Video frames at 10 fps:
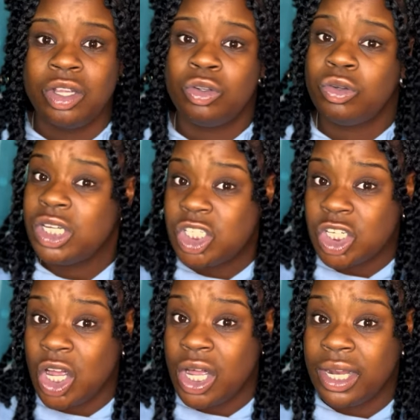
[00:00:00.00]

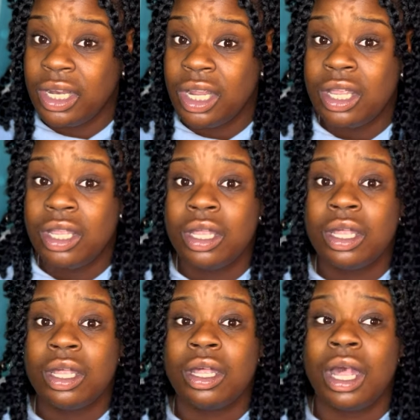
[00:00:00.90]
Chrisean
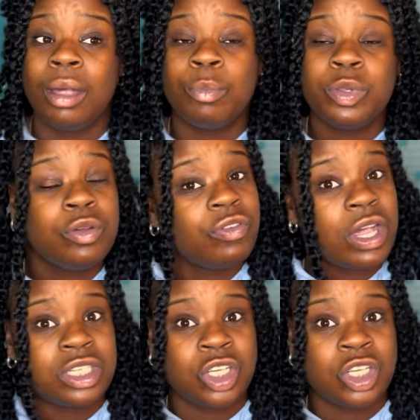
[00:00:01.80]
and Blueface